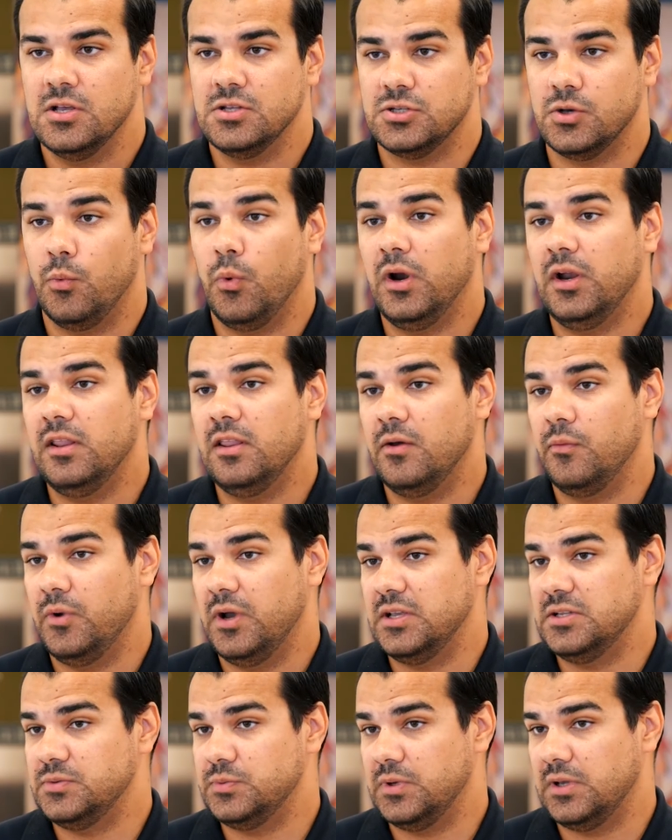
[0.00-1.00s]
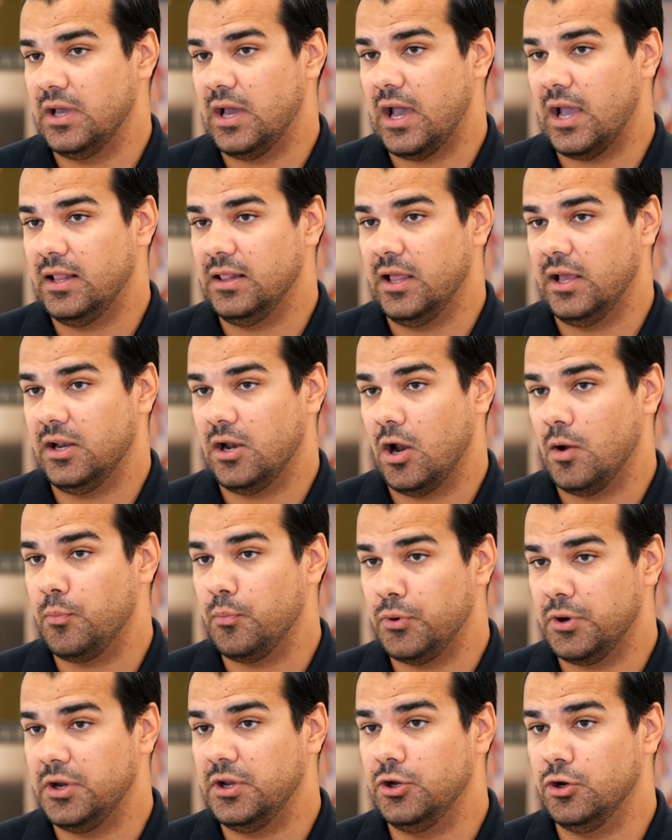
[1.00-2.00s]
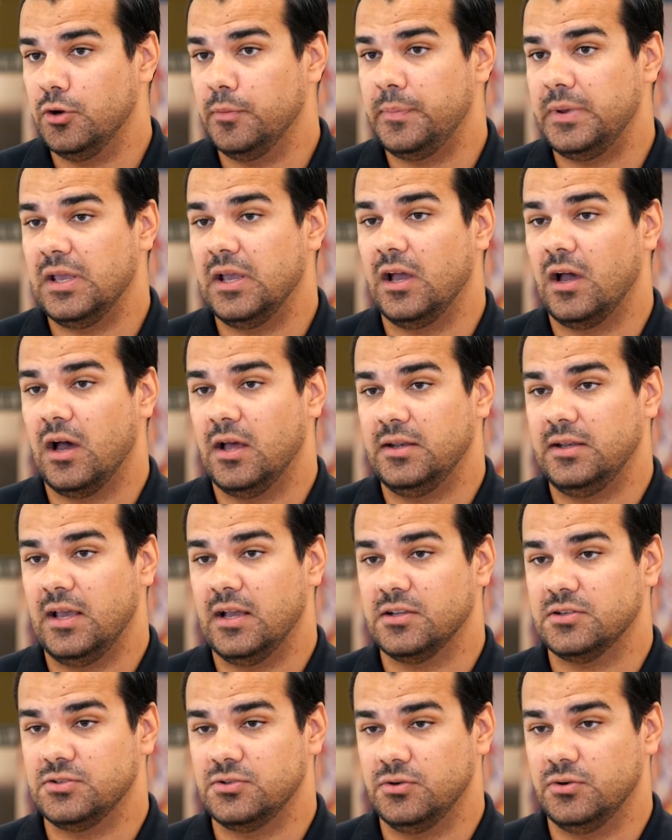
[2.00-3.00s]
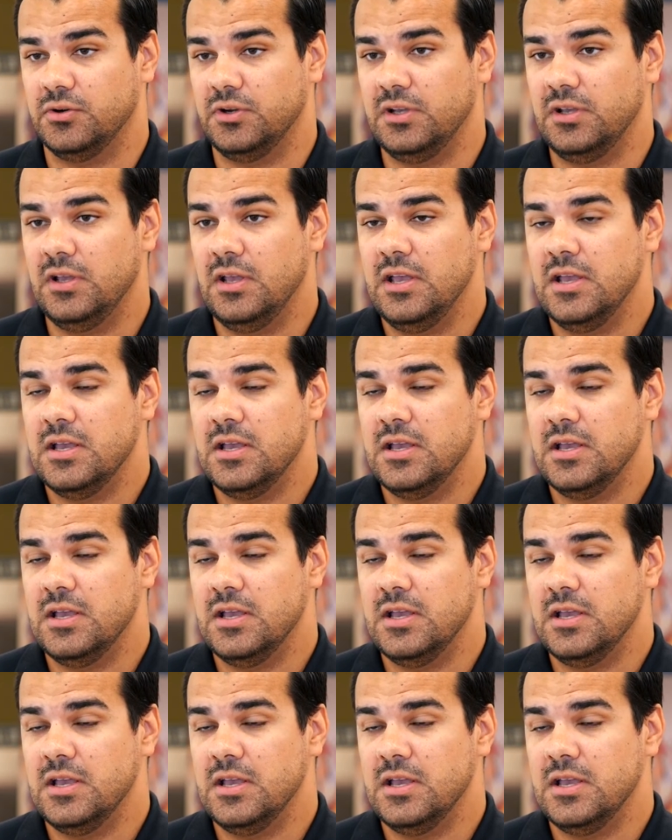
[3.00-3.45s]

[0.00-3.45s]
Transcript: So one of the ways we highlight our pre-European contact story